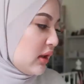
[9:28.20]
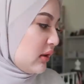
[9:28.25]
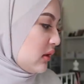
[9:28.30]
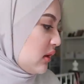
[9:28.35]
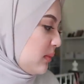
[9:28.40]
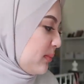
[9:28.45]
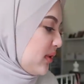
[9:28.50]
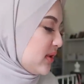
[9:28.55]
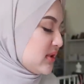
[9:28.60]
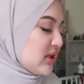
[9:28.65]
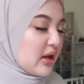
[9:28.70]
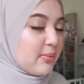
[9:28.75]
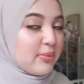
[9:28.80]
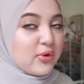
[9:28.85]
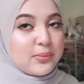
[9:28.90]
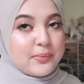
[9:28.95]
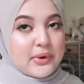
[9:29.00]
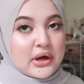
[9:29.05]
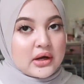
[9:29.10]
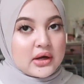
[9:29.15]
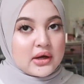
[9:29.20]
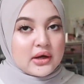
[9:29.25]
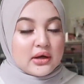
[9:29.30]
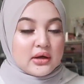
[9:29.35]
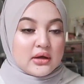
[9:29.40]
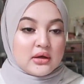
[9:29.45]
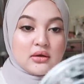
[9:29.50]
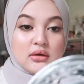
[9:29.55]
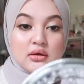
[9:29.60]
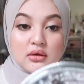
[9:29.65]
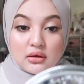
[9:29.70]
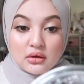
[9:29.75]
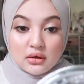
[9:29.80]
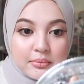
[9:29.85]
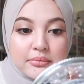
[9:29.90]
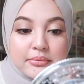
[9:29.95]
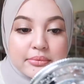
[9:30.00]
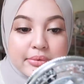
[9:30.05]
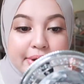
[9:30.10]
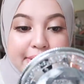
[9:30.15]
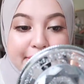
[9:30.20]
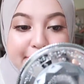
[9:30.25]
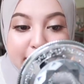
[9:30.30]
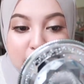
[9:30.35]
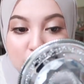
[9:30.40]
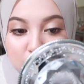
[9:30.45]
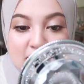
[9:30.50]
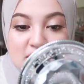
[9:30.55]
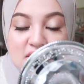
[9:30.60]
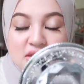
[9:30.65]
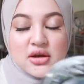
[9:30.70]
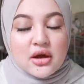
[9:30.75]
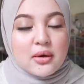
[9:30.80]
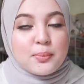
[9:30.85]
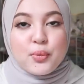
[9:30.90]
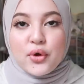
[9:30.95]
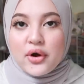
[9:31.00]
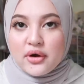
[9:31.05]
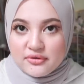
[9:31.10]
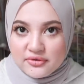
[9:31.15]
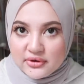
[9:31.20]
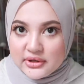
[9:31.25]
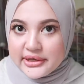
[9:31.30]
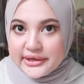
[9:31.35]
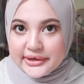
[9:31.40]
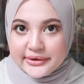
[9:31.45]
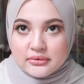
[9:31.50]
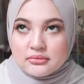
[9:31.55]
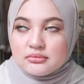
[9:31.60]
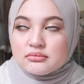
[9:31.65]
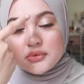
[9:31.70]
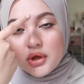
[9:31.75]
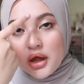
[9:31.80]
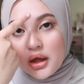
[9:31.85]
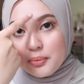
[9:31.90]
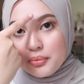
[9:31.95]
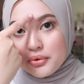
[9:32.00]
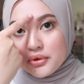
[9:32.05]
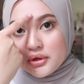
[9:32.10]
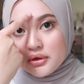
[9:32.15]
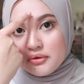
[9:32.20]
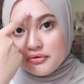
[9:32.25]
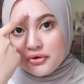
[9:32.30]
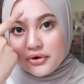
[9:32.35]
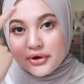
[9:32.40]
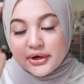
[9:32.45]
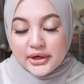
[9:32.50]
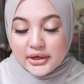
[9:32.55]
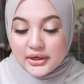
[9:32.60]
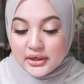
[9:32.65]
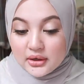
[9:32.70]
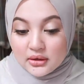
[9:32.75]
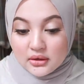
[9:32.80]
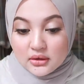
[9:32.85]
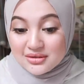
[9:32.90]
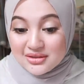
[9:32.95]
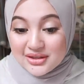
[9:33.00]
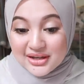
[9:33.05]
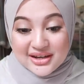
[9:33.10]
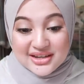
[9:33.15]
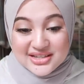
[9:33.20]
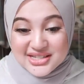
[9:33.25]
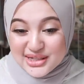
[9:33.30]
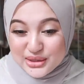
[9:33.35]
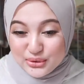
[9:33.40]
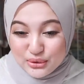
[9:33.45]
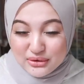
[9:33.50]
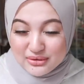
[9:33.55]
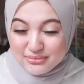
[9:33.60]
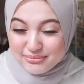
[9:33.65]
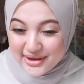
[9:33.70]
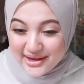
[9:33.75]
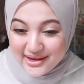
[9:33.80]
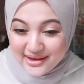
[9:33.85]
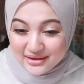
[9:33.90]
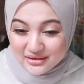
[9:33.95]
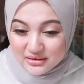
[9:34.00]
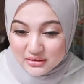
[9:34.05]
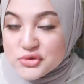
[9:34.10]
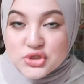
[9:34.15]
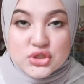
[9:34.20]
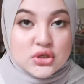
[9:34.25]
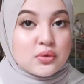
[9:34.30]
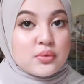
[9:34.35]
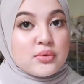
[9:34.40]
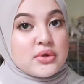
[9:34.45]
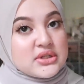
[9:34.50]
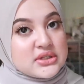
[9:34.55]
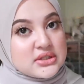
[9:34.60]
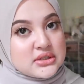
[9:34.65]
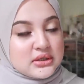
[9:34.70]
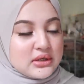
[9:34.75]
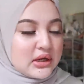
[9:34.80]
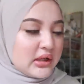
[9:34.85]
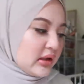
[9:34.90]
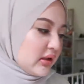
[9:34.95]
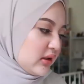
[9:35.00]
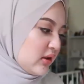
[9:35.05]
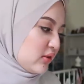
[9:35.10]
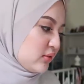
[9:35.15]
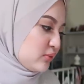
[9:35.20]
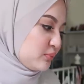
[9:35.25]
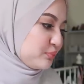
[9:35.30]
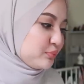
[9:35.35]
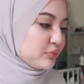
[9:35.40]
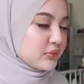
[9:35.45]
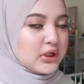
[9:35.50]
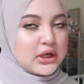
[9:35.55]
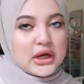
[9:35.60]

because I baru pakai, but it's not pore filling. I punya forehead does look matte. So, we'll see. I tak tahu.